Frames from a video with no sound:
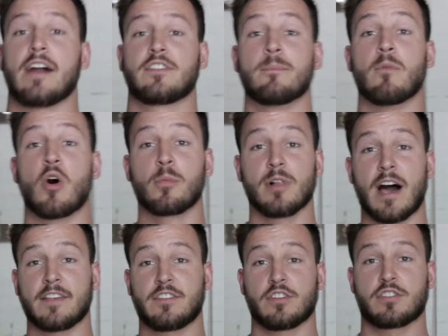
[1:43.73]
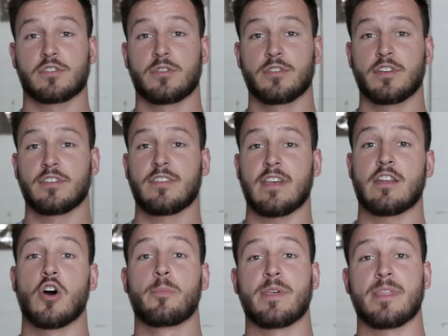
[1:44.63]
to mobilize your shoulders
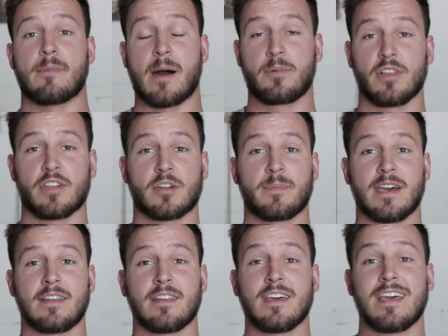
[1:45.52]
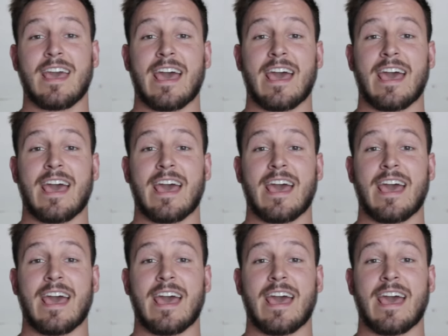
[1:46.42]
and open them up a little bit,